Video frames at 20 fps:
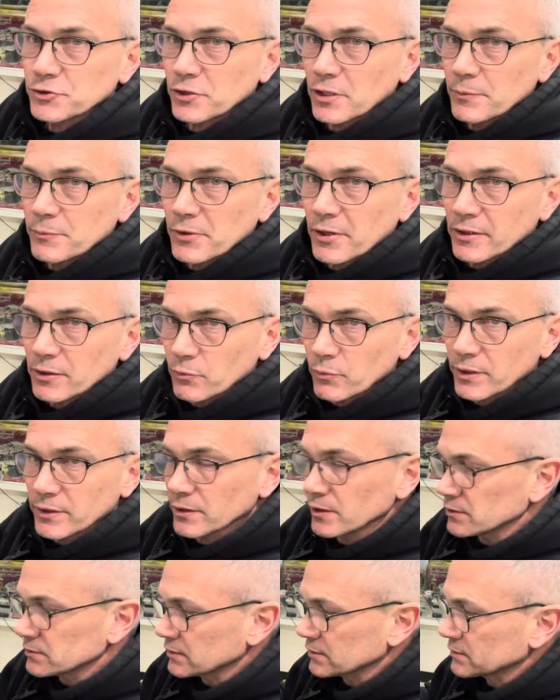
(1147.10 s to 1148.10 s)
trimmed around the
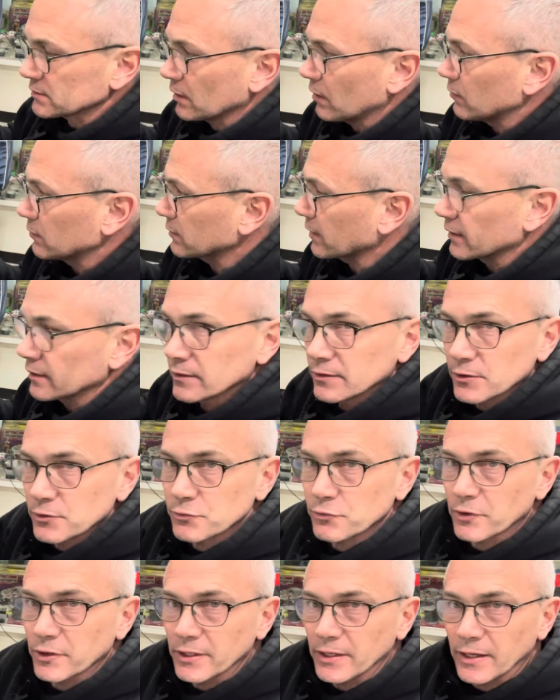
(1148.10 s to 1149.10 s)
windows. That's all kind of just
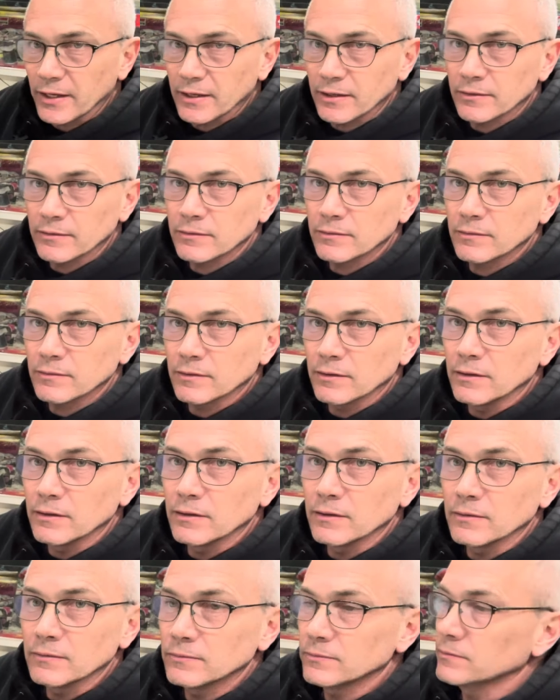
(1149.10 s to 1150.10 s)
freehand.
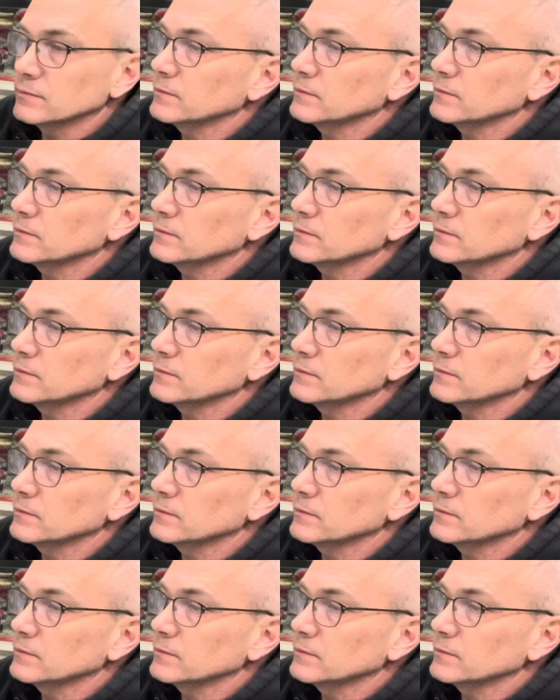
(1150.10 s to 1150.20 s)
No